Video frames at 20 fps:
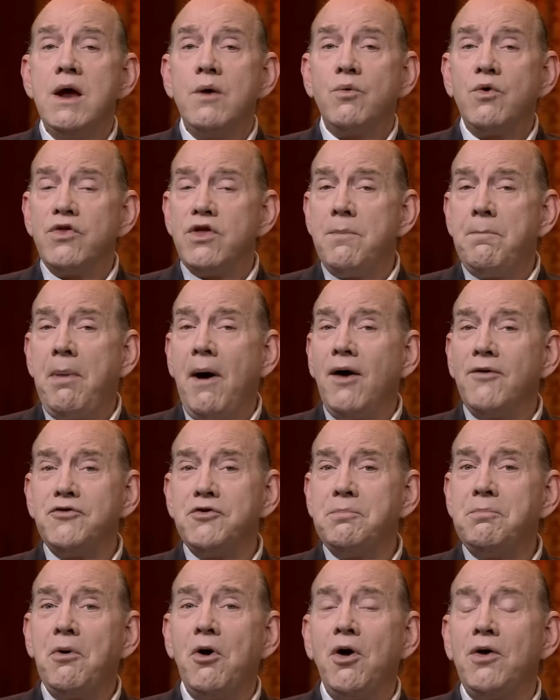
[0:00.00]
where the
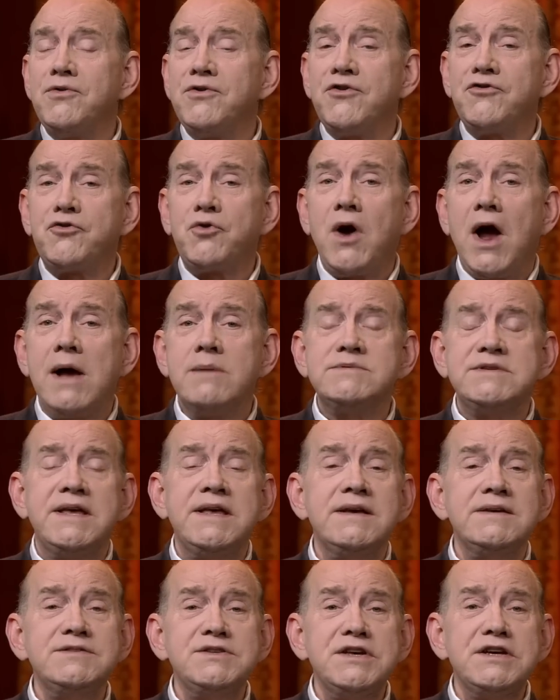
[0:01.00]
Apostle Paul describes
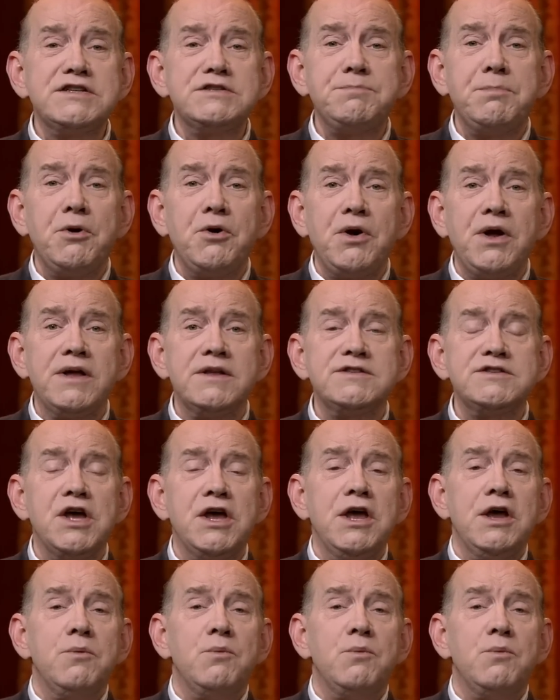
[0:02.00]
his experience